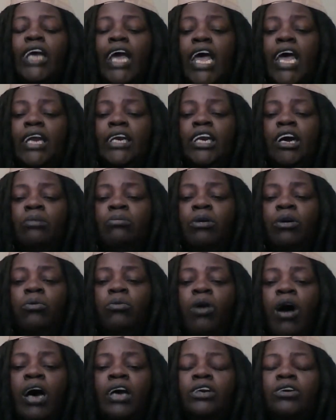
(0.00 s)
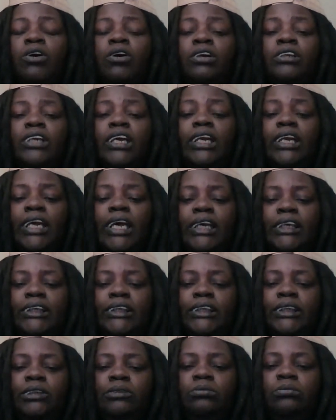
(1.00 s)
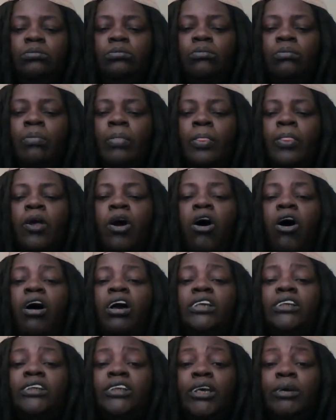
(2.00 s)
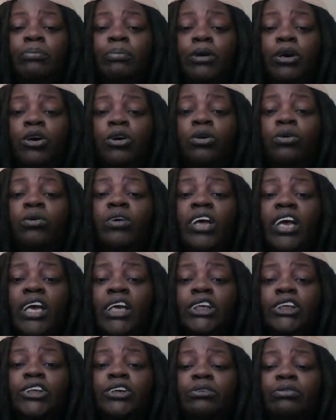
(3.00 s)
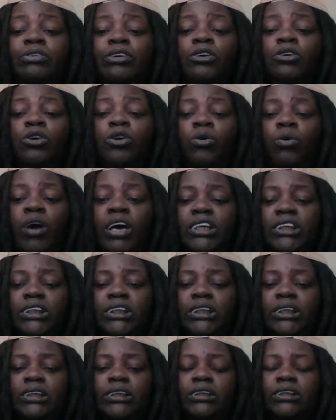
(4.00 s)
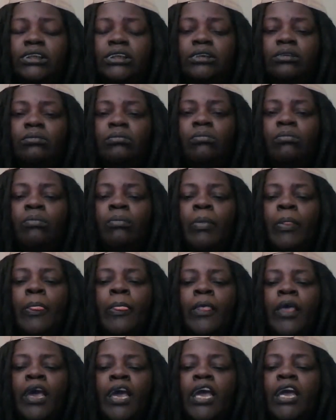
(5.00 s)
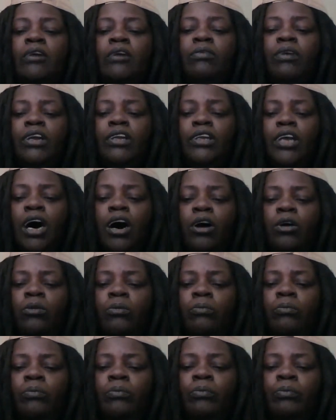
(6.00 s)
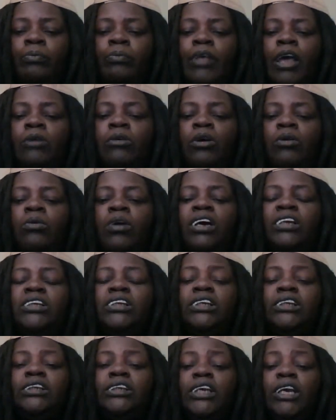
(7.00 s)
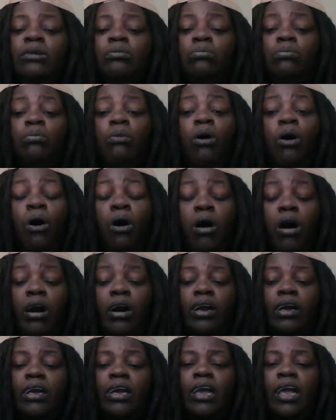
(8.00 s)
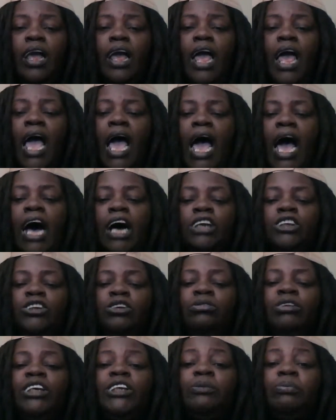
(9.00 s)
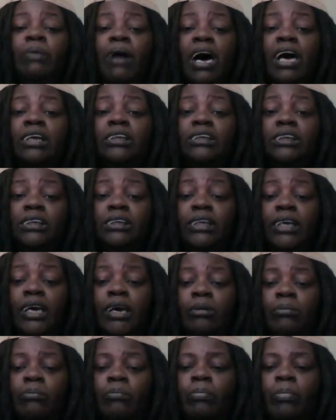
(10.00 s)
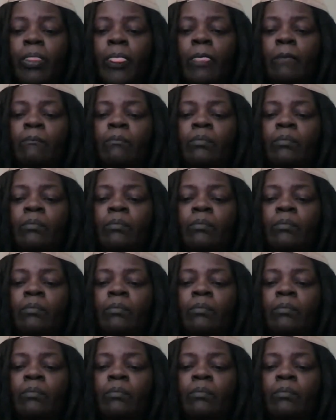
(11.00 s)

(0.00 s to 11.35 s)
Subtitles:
And number one on the list are typical interview questions. Even though they will want to see more how you respond to them